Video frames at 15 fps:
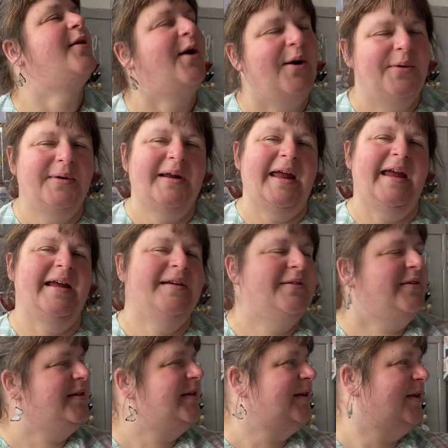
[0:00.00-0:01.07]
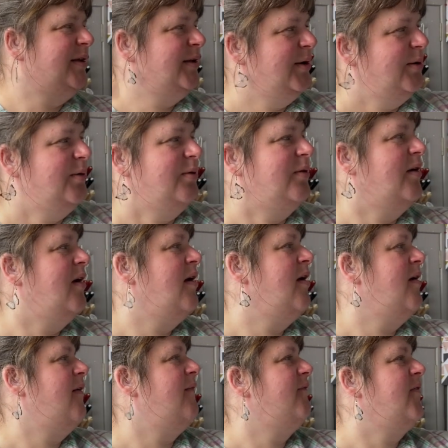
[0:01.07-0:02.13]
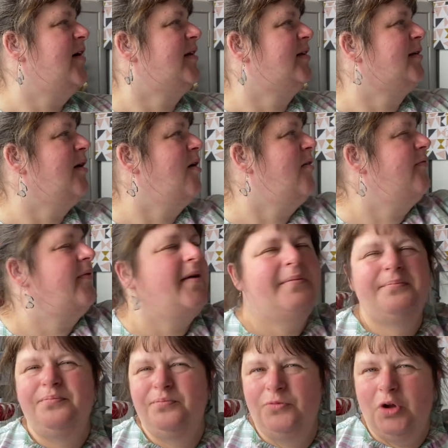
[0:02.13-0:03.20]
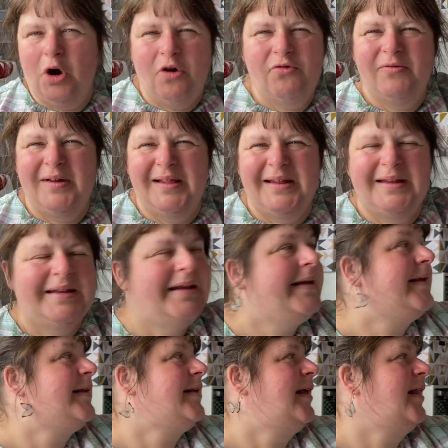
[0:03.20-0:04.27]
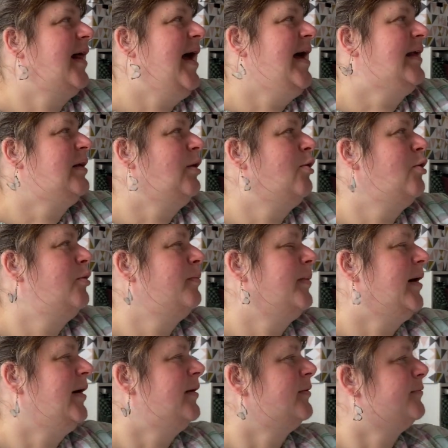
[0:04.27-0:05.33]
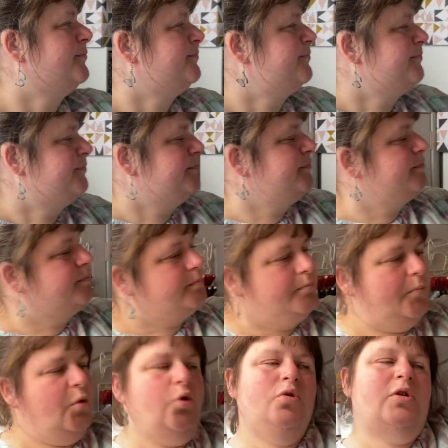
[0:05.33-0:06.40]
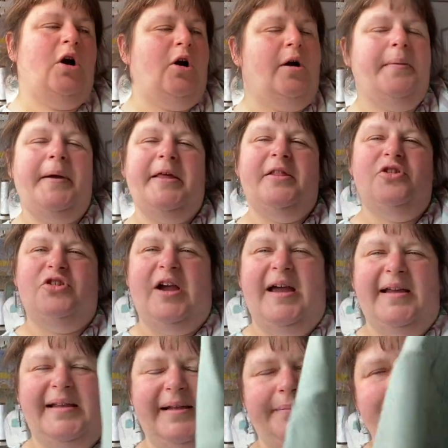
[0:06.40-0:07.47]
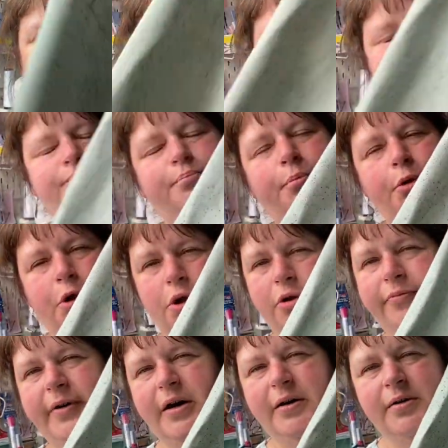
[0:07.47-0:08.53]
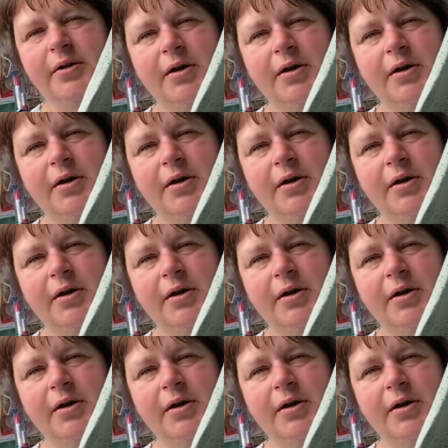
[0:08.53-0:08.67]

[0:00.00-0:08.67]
Okay, so first off, not really seasonal at all, but we'll talk about the Jackson Pullover.